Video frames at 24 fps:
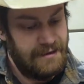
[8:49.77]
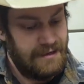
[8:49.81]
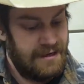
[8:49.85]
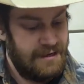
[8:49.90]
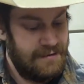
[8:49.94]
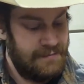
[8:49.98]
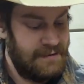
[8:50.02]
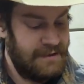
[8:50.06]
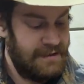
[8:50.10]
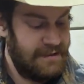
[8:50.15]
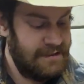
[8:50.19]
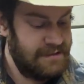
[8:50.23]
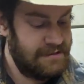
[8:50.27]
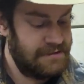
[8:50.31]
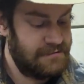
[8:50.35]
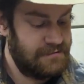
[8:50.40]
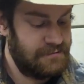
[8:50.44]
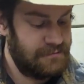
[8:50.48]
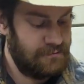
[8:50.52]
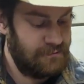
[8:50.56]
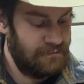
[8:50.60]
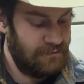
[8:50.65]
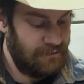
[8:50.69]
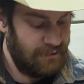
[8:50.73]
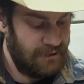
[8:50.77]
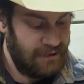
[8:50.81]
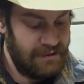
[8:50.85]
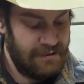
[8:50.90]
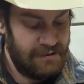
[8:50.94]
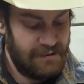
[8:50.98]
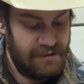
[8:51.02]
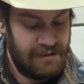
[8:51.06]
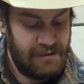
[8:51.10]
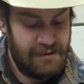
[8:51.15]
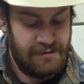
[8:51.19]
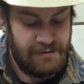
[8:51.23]
I mean, it's
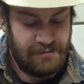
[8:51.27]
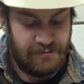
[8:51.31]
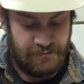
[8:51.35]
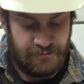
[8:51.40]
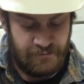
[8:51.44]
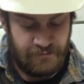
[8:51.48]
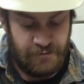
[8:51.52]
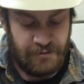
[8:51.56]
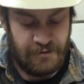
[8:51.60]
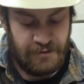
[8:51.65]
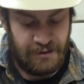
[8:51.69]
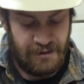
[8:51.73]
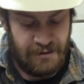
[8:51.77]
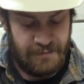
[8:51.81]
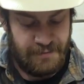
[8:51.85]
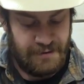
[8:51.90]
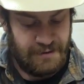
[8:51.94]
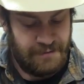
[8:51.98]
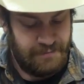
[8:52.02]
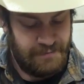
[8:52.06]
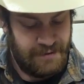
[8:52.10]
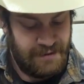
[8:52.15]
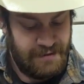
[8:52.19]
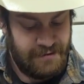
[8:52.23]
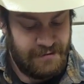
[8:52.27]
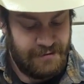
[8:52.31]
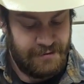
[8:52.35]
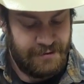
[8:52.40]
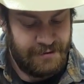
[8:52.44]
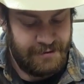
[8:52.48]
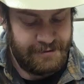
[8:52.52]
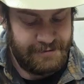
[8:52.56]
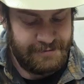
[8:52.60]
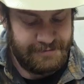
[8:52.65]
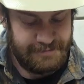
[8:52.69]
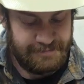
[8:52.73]
really, really been beat
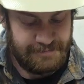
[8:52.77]
on.